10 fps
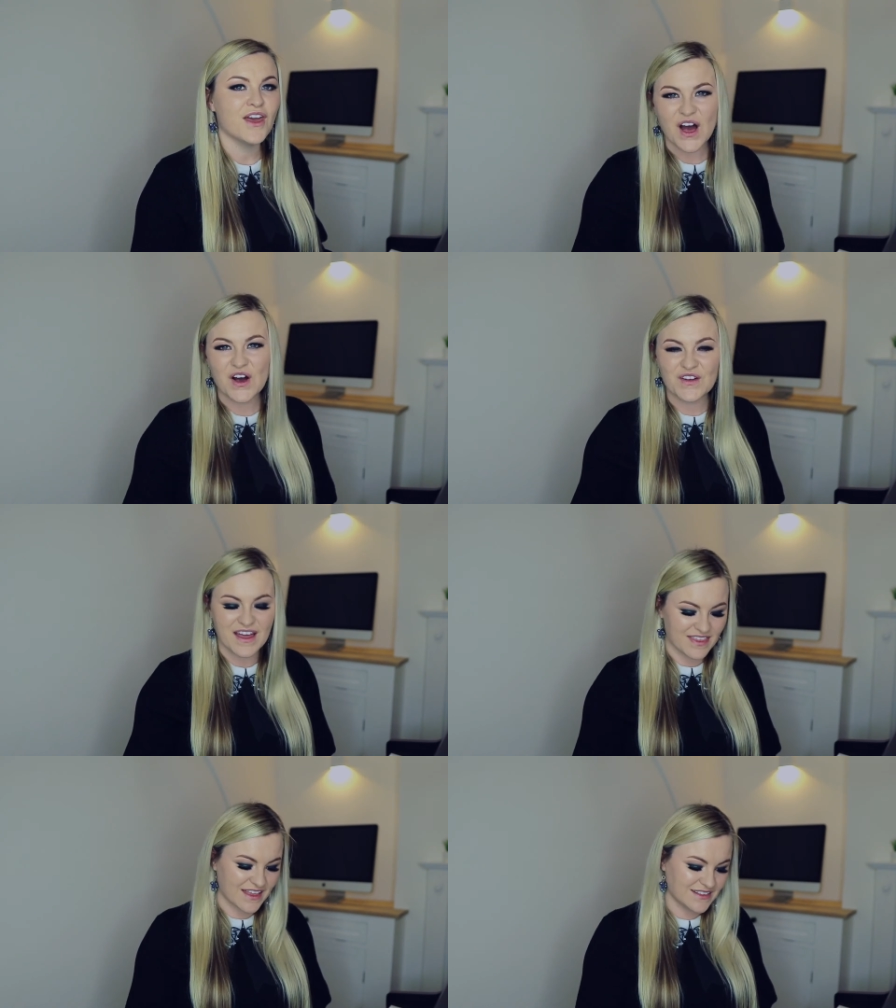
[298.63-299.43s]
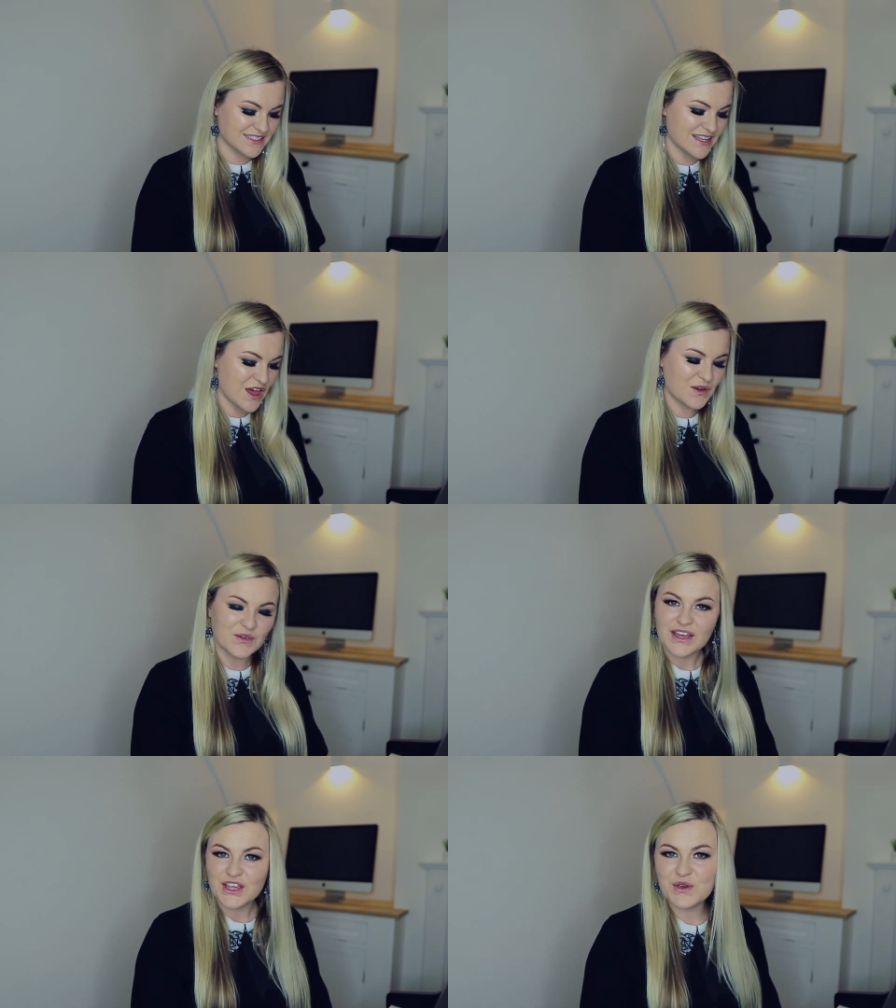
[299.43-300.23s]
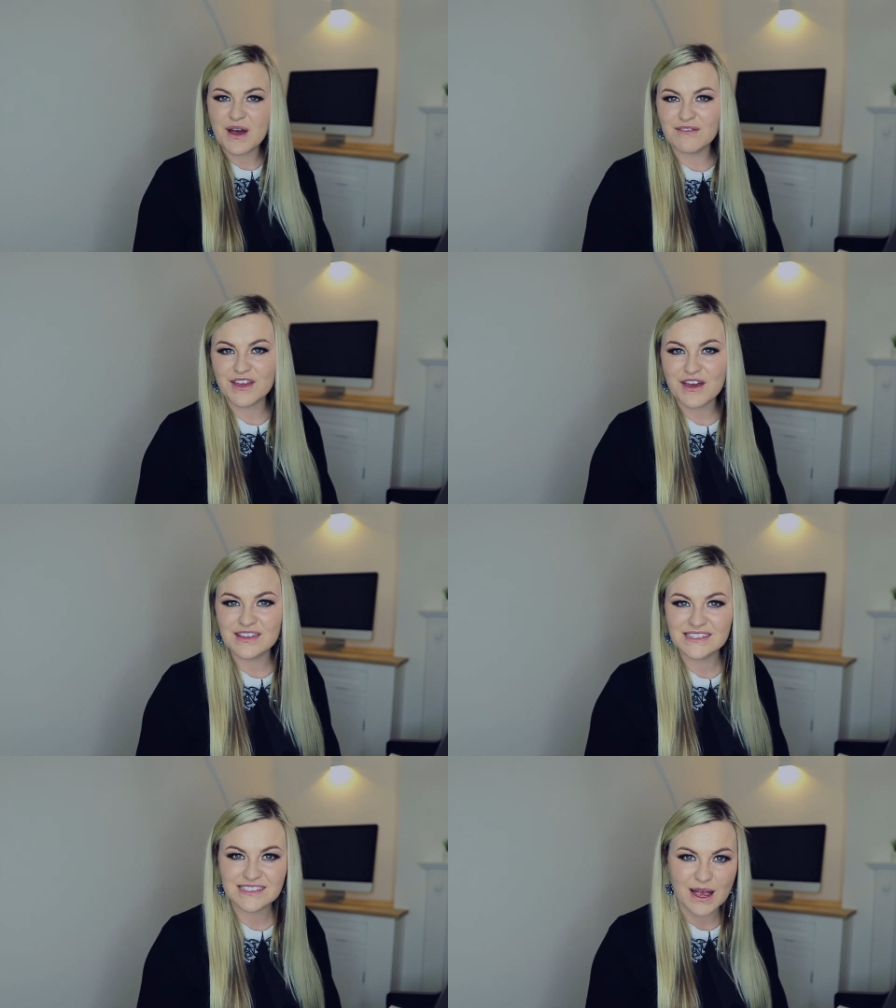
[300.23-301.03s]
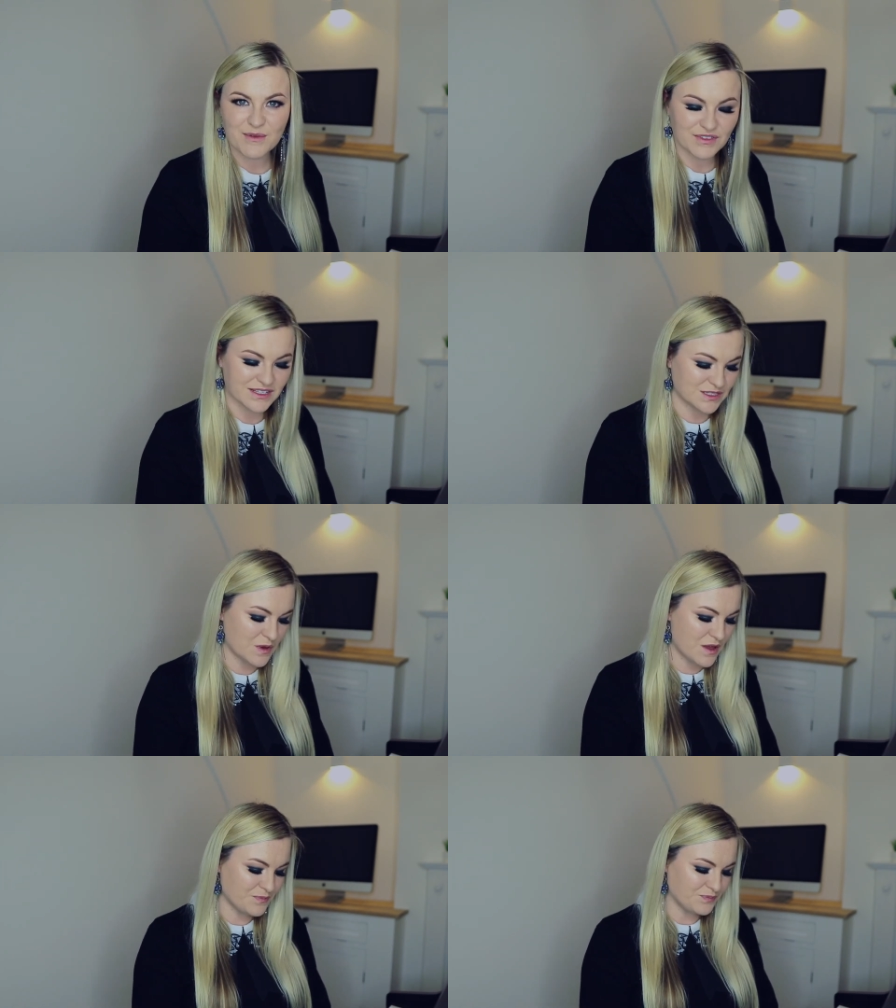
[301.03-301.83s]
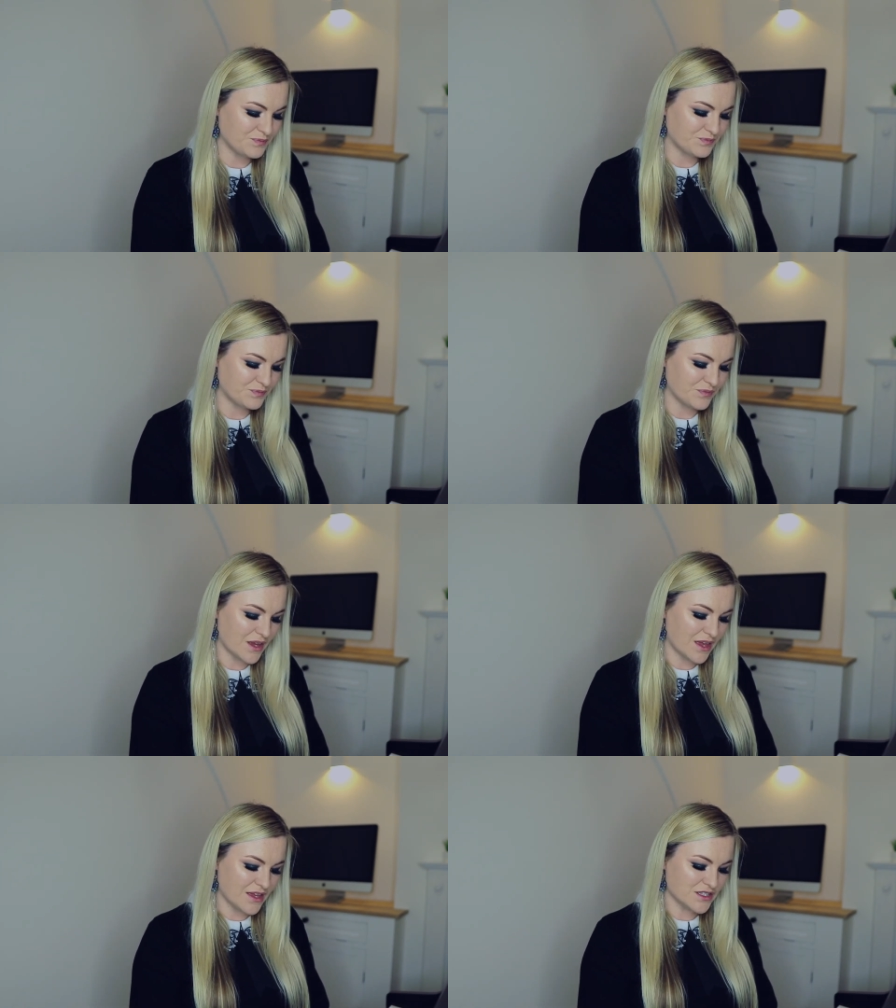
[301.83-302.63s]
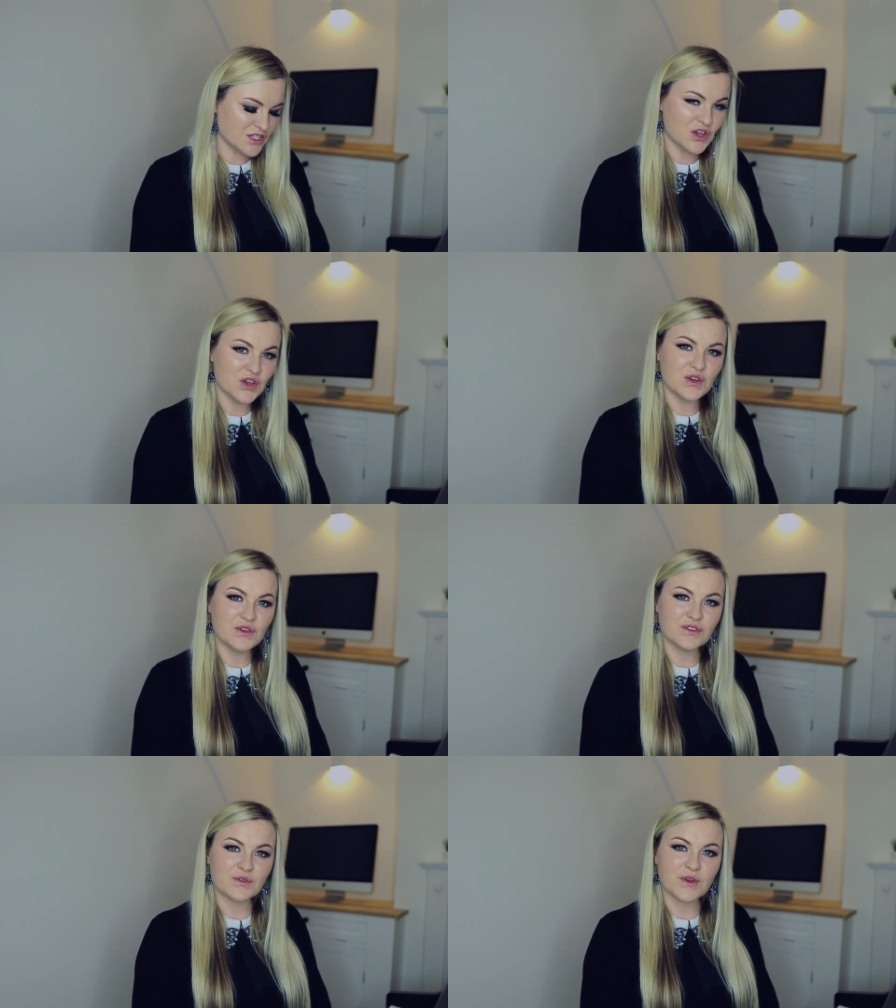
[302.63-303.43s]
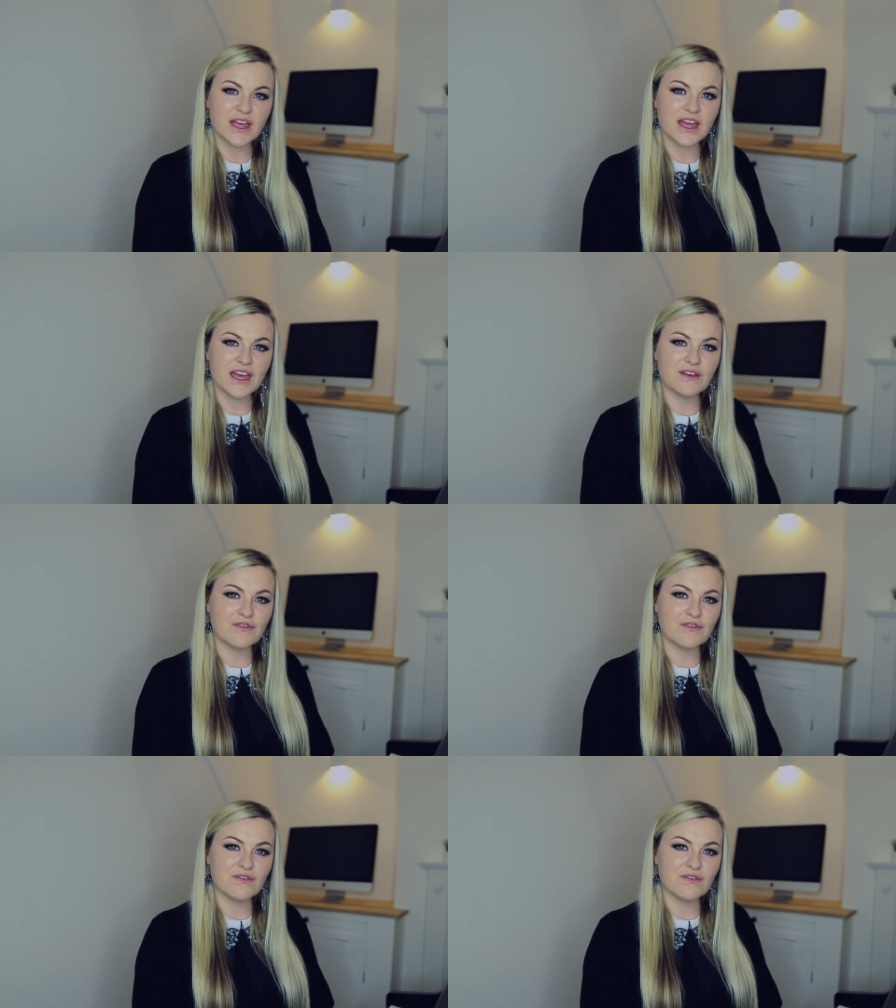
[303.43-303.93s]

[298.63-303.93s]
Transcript: All right then. again. So you have a go this time of this one. 2, 3,